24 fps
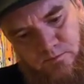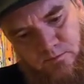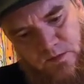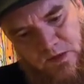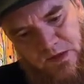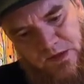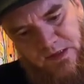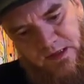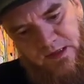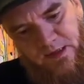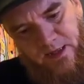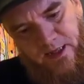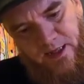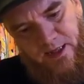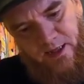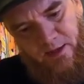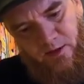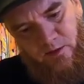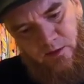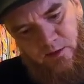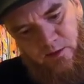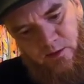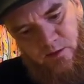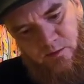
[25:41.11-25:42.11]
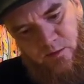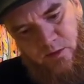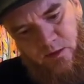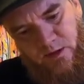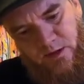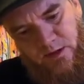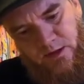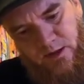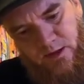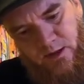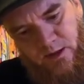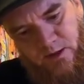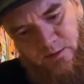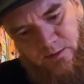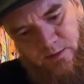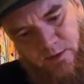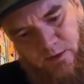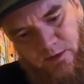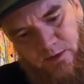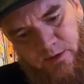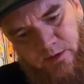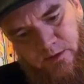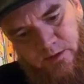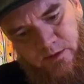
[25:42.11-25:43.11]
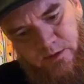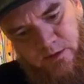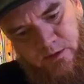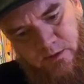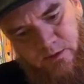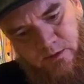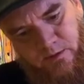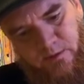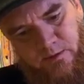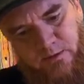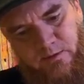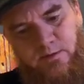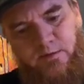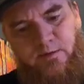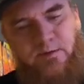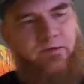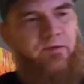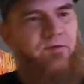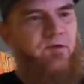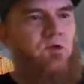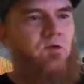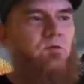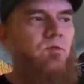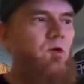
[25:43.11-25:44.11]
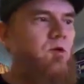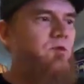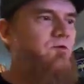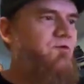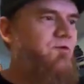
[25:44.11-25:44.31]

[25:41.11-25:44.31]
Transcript: Just gonna add a little more dark blue, a few more